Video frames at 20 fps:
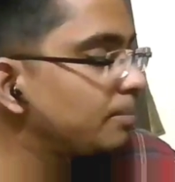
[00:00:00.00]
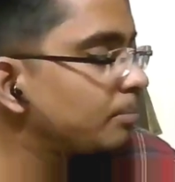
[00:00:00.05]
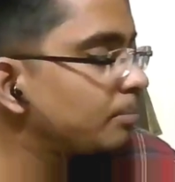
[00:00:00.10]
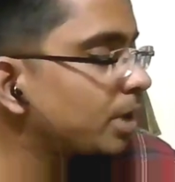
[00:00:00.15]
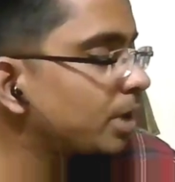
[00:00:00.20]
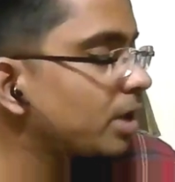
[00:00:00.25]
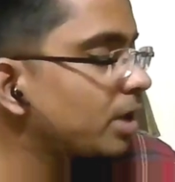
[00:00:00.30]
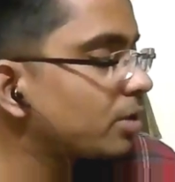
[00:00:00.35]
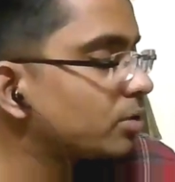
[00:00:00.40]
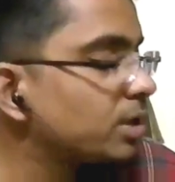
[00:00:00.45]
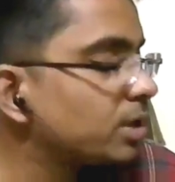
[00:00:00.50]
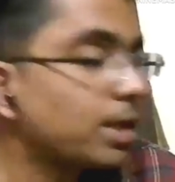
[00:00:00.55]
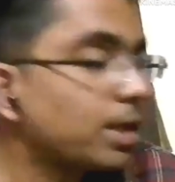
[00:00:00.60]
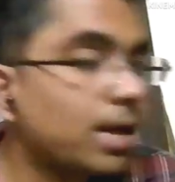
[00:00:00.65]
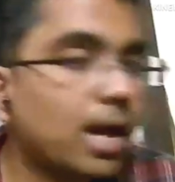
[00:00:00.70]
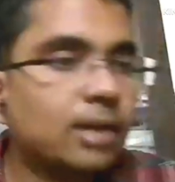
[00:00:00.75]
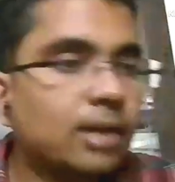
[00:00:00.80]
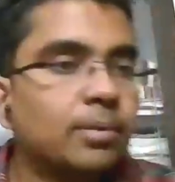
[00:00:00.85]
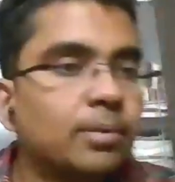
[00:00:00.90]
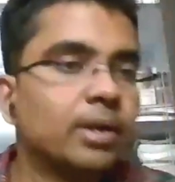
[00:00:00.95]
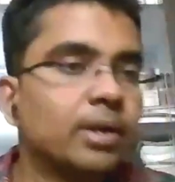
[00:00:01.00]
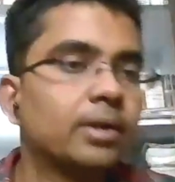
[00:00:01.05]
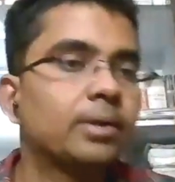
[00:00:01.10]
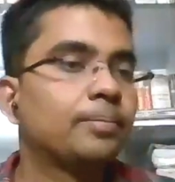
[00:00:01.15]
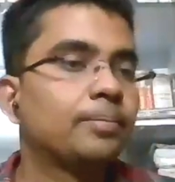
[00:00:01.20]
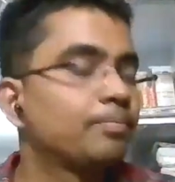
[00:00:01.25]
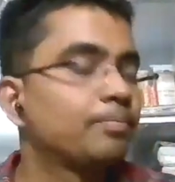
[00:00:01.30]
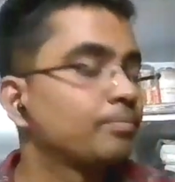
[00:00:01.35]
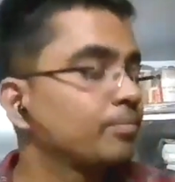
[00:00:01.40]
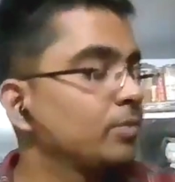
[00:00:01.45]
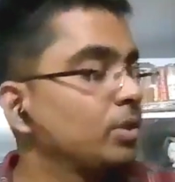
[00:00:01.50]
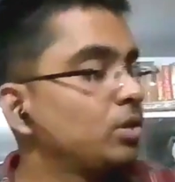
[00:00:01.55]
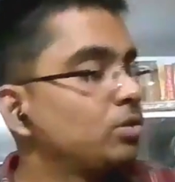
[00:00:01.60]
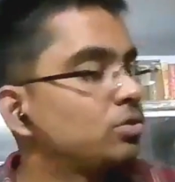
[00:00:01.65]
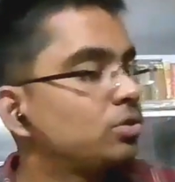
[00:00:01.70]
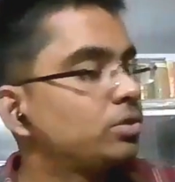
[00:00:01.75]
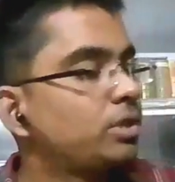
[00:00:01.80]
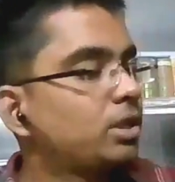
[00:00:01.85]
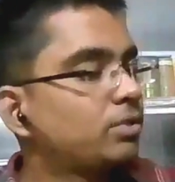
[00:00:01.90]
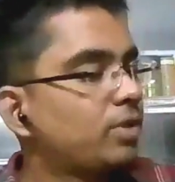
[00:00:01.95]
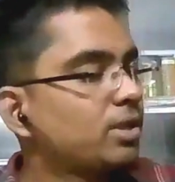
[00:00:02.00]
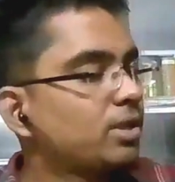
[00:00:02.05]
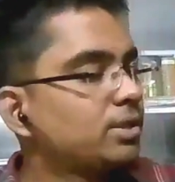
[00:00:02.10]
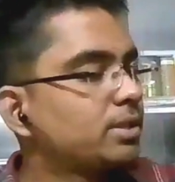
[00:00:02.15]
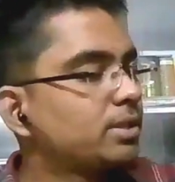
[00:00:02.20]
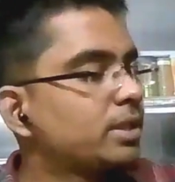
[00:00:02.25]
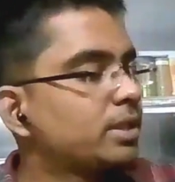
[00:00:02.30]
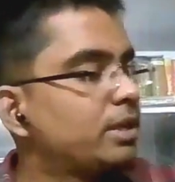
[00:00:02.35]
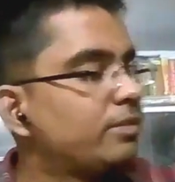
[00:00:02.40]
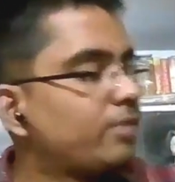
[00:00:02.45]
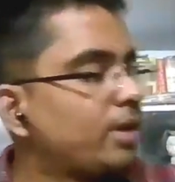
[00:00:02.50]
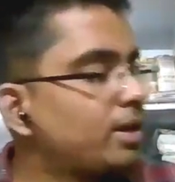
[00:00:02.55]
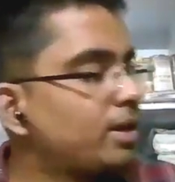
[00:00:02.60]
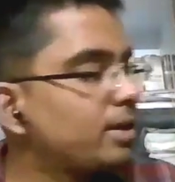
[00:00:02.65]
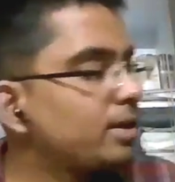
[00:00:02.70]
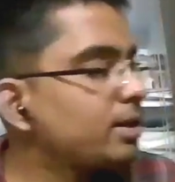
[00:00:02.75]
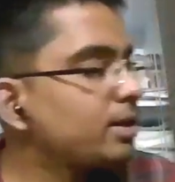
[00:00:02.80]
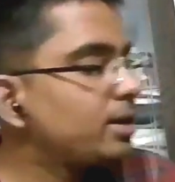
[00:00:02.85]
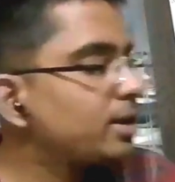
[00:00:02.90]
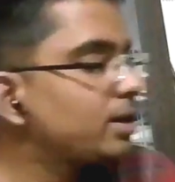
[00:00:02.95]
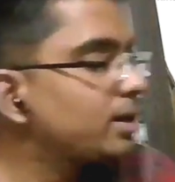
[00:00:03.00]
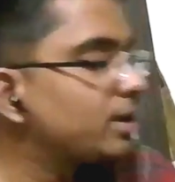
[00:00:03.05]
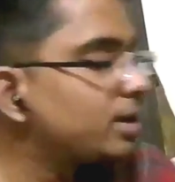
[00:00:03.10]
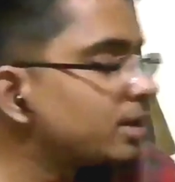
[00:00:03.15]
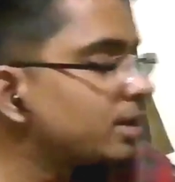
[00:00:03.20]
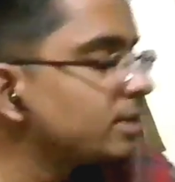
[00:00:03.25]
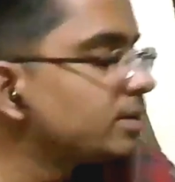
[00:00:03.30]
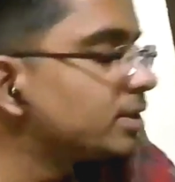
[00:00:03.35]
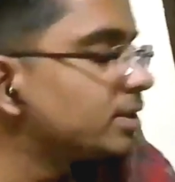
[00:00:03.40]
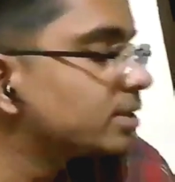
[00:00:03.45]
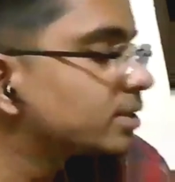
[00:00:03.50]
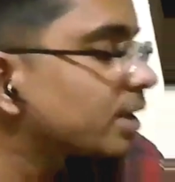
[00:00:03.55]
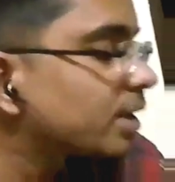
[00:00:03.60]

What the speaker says: prior to the enactment. So that was given in this